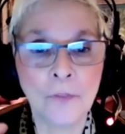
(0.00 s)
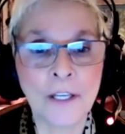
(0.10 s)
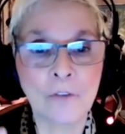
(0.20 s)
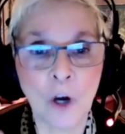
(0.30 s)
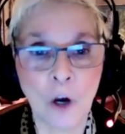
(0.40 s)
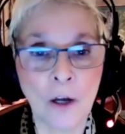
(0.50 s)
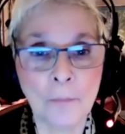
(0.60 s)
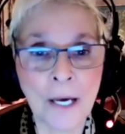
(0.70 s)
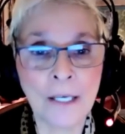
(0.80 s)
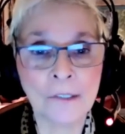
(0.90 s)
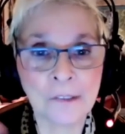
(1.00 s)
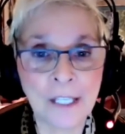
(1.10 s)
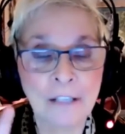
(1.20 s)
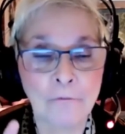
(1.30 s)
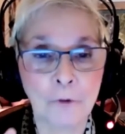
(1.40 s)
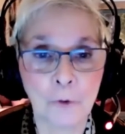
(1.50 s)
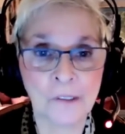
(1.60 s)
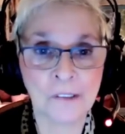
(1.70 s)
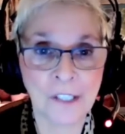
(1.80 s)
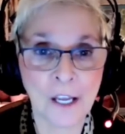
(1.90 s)
they've gone past that first
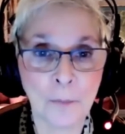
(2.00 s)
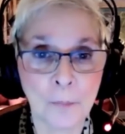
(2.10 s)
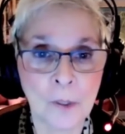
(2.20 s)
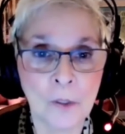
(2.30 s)
step